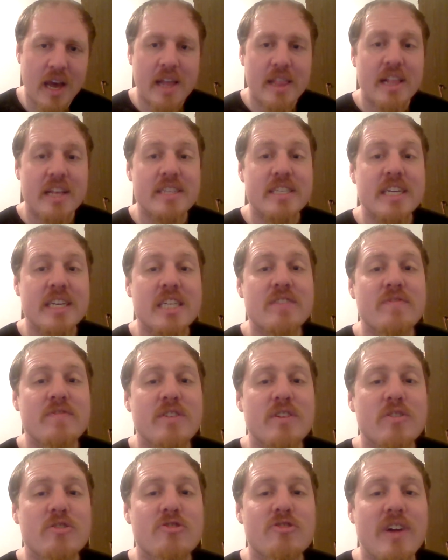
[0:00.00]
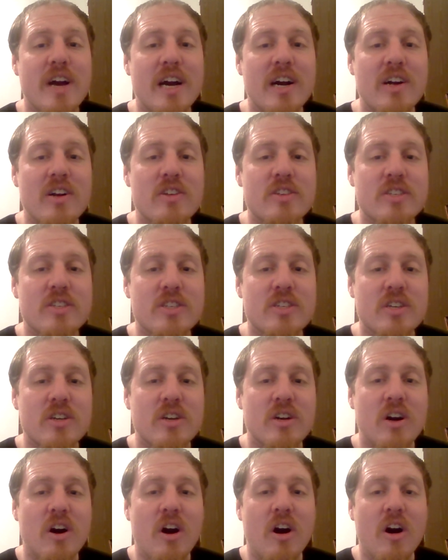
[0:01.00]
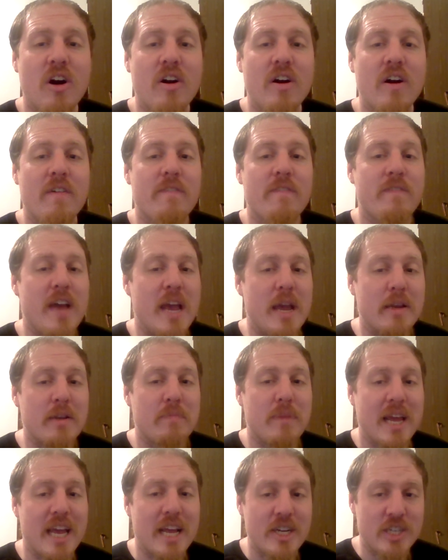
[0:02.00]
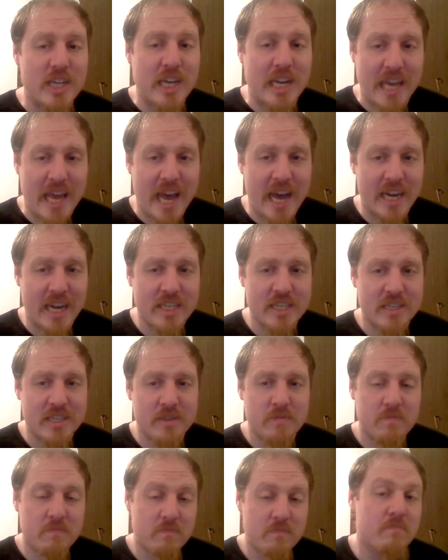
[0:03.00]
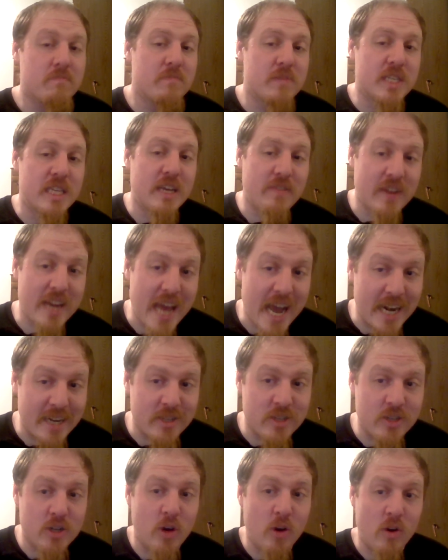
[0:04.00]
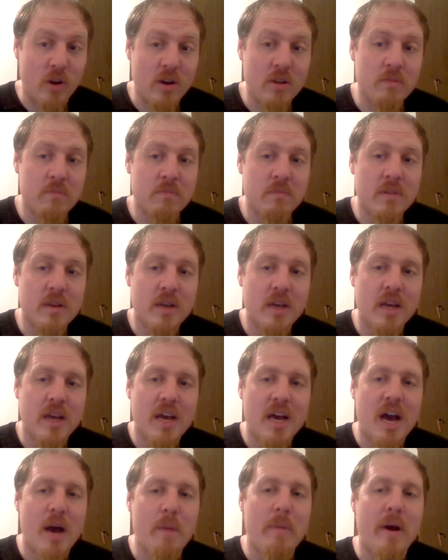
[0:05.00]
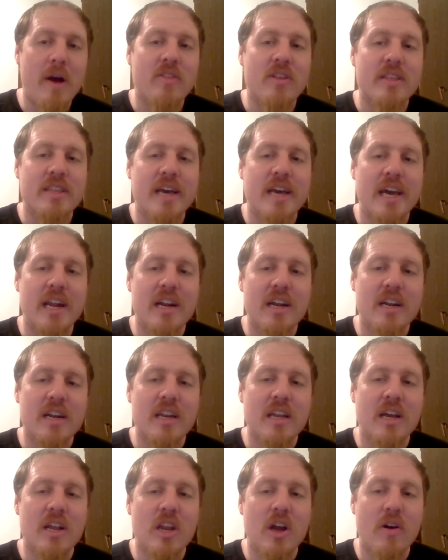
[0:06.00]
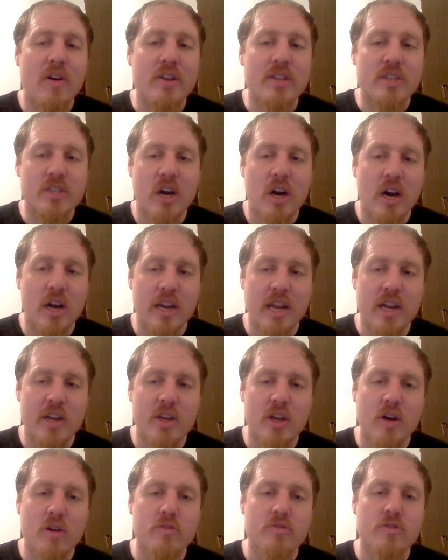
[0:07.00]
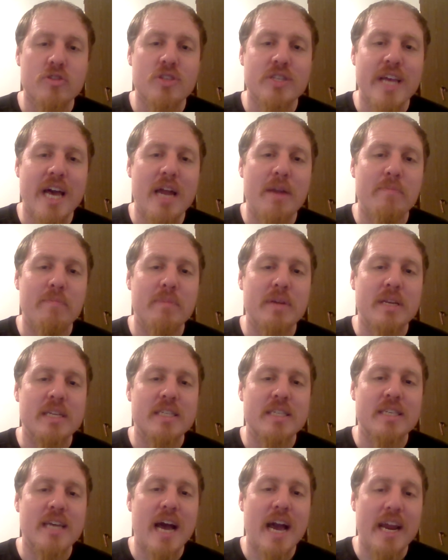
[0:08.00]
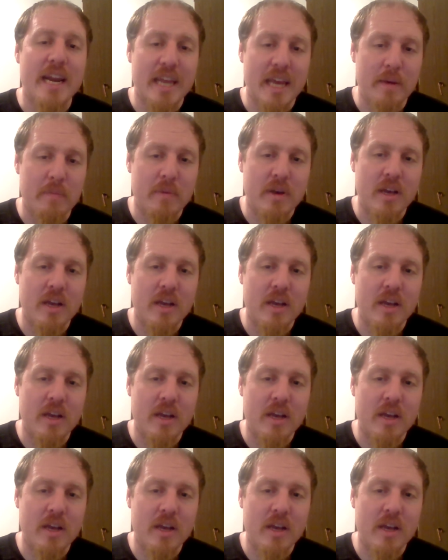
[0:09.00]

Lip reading: The Sixfold Trials are a famed play in Cheliax, 7 acts in total, about the titled Larazod and those who stand beside him,